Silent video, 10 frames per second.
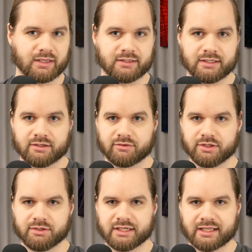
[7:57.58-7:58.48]
Then
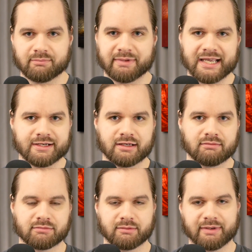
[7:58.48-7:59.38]
you get like a
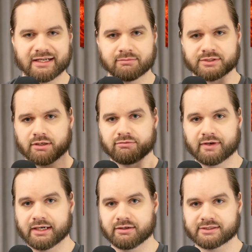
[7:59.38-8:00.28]
magnum, and the magnum's alt
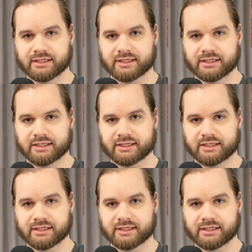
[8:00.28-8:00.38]
fire is